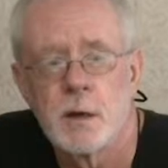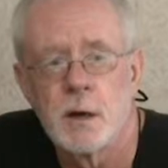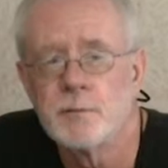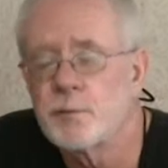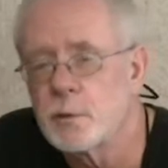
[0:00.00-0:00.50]

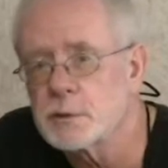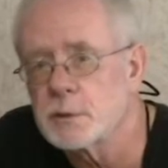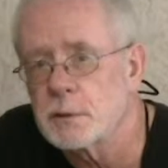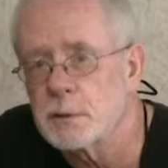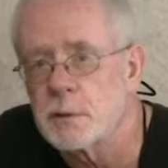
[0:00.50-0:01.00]

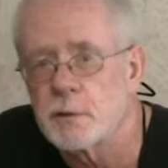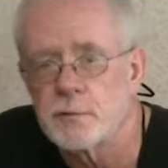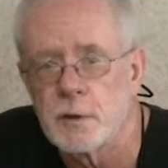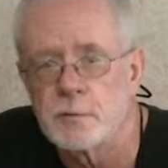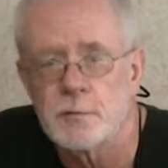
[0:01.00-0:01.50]
Unfortunately, our
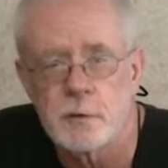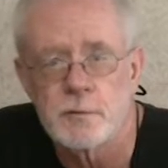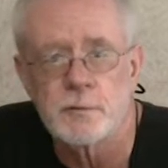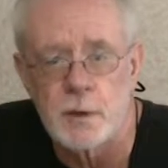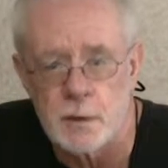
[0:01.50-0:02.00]
states
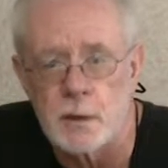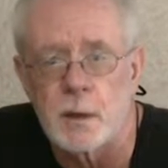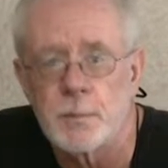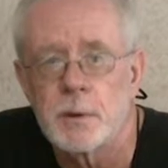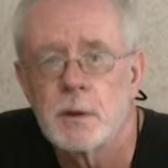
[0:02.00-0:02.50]
aren't set
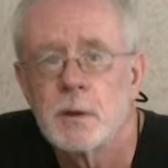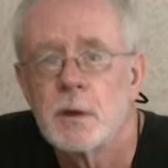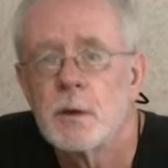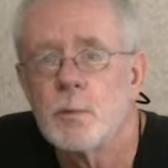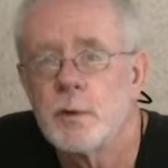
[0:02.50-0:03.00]
up
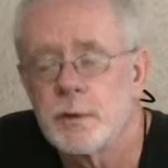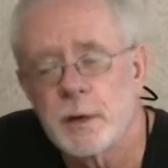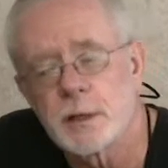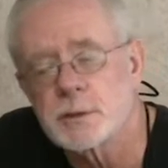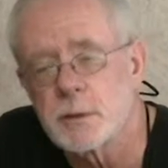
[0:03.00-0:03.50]
with a
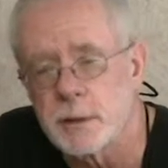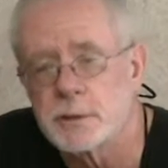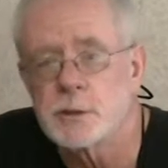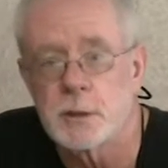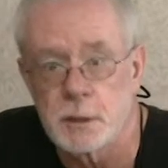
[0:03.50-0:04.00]
national
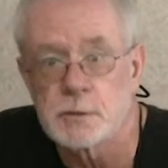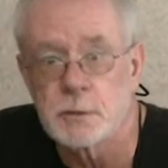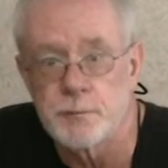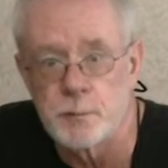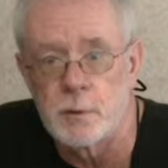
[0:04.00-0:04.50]

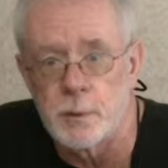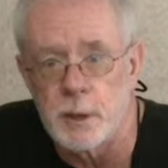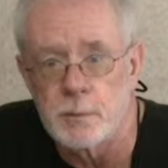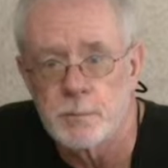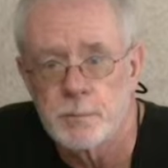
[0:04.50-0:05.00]
educational
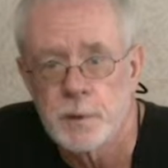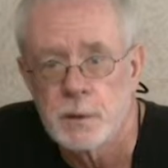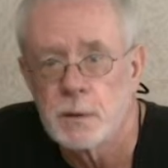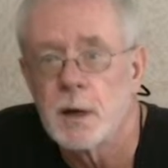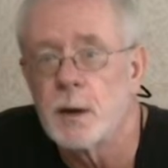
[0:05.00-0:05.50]
format.
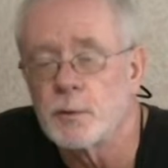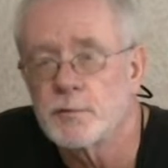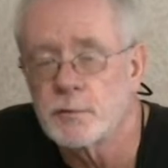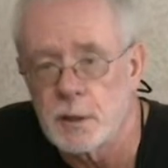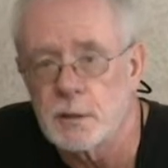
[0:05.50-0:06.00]
Our
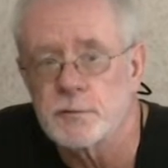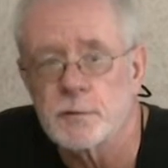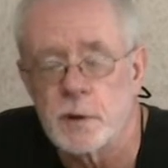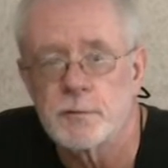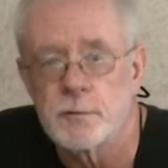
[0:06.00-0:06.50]

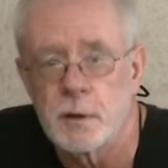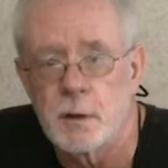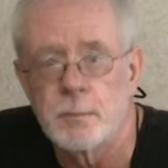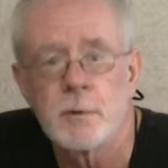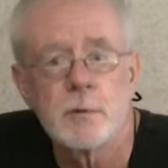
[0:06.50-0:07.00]
states are set
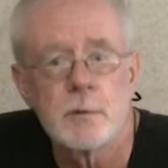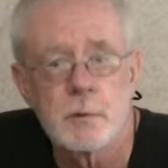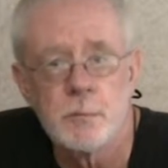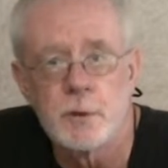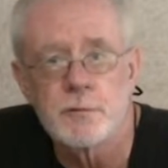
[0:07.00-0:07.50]
up
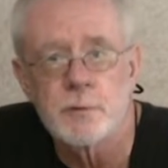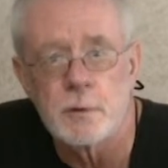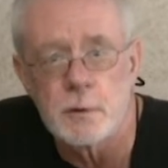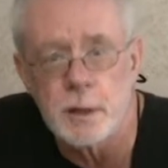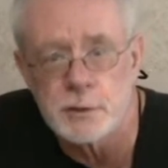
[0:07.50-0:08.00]
to
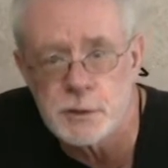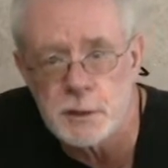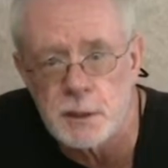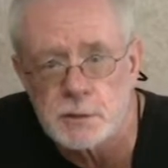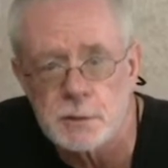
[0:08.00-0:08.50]
administer
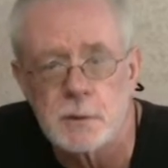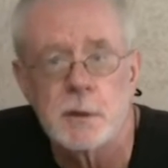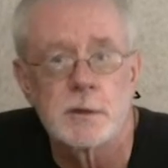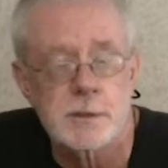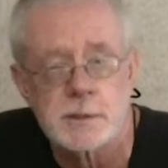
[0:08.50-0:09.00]
education
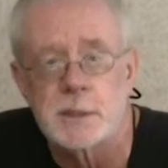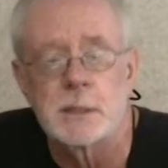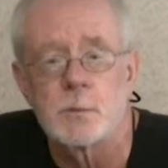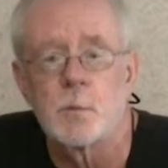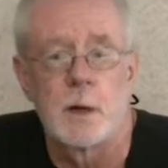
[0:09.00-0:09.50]
on a
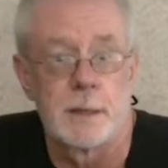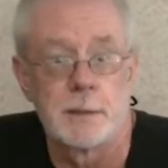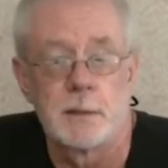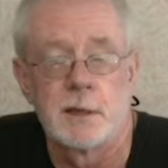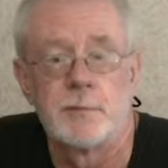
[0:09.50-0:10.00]

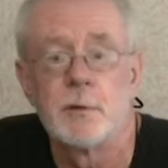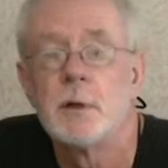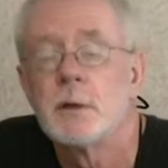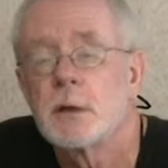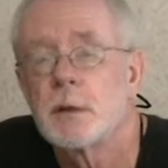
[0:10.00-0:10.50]
statewide
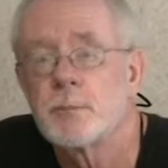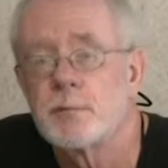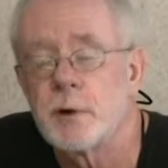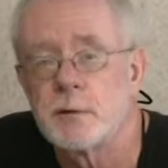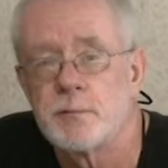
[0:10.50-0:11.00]
level and
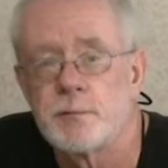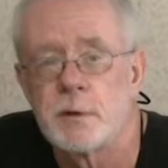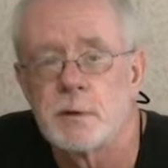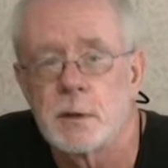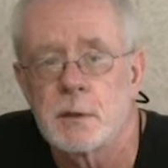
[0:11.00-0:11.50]
provide
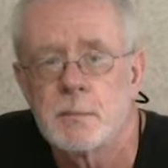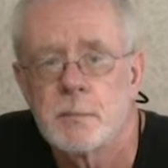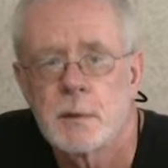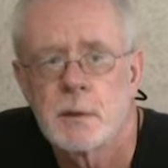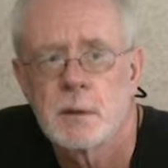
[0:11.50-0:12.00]
funding.
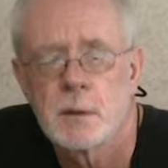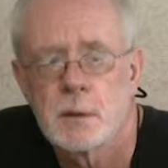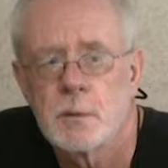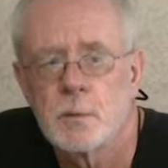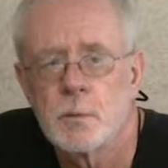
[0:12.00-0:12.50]

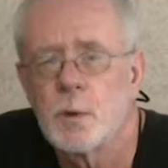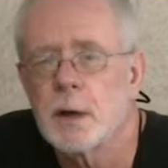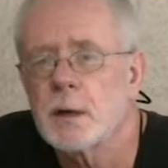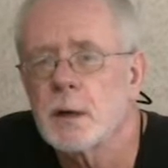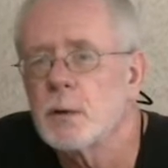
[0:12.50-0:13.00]

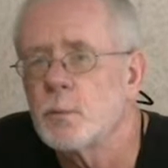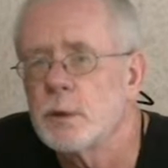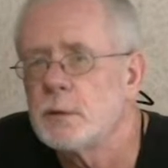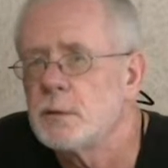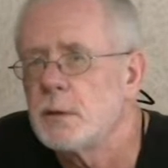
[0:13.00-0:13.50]
Why are
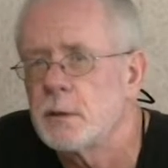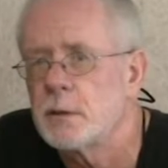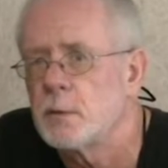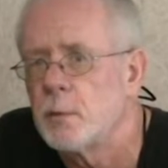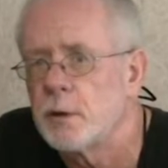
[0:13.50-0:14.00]
we
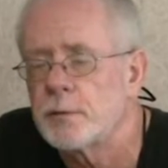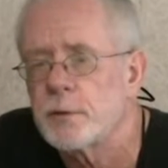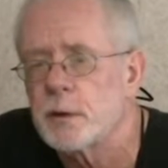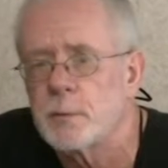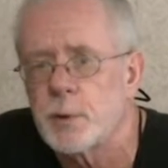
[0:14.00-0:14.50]
dealing
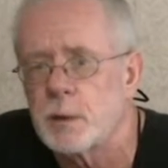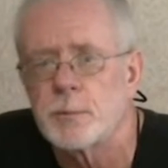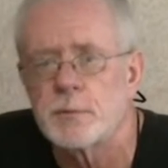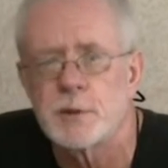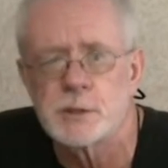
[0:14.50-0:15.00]
with a
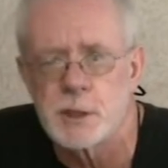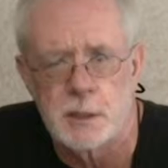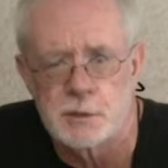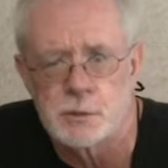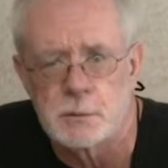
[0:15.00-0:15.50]
Department of
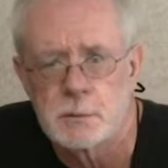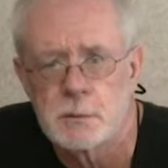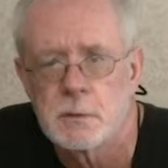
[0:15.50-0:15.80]
Education